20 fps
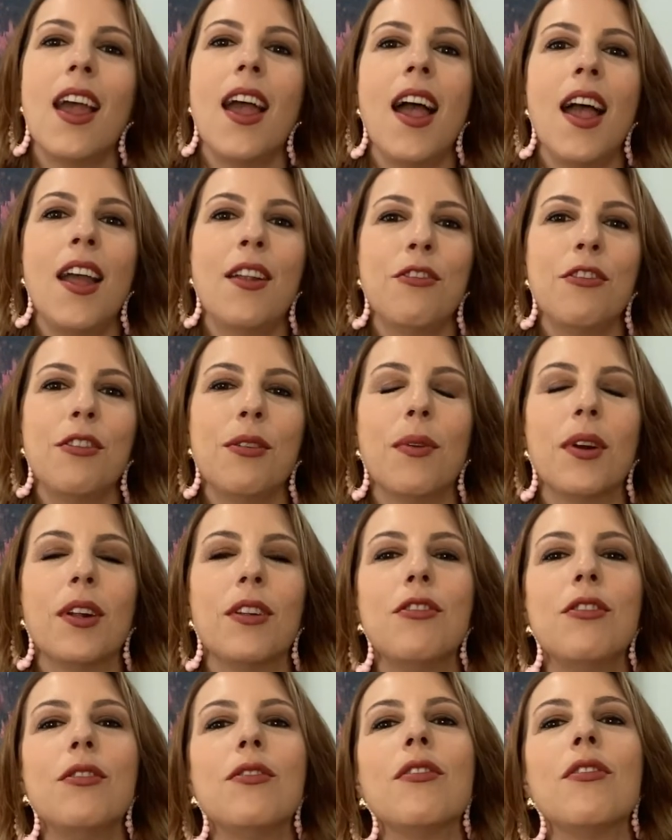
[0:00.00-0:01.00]
and she
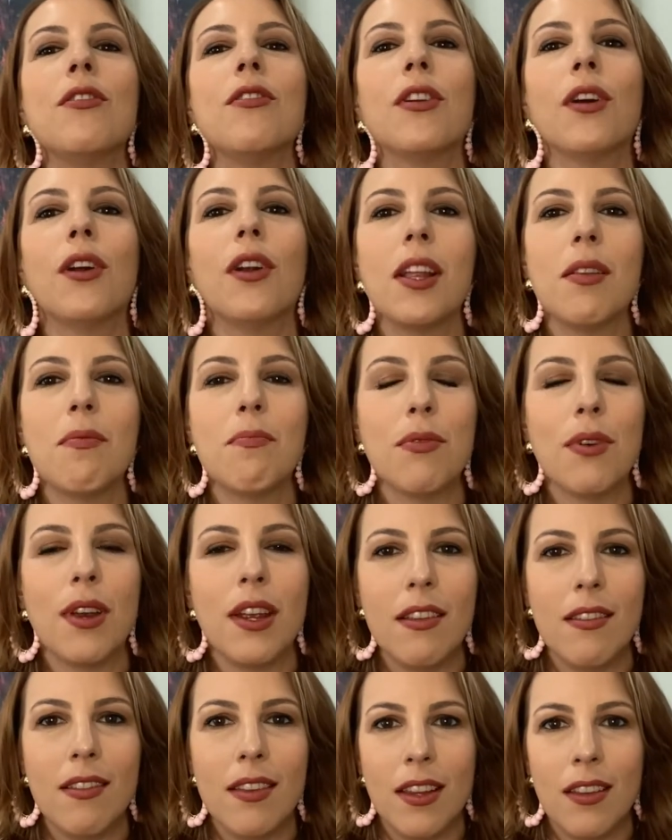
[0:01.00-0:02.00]
wants you to start
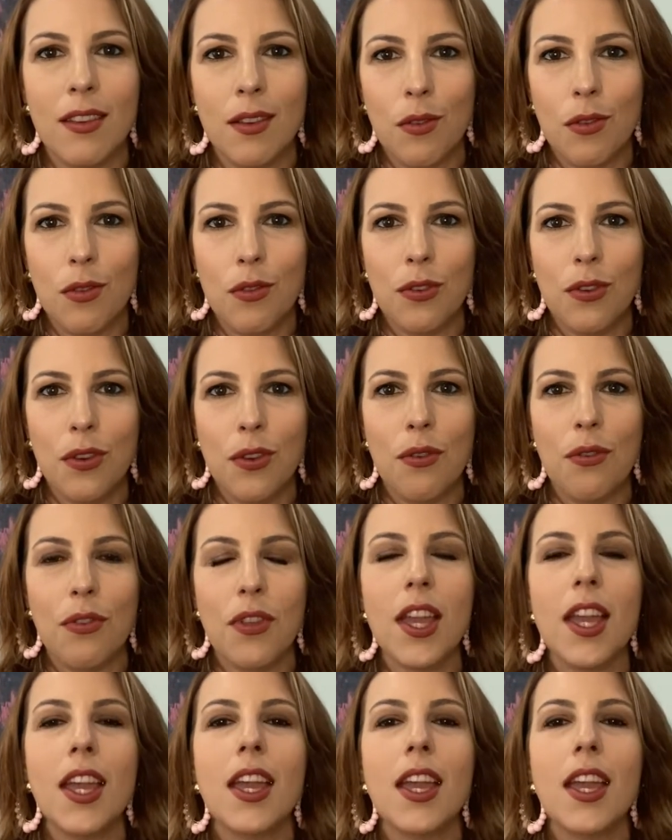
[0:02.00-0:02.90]
embracing this truth.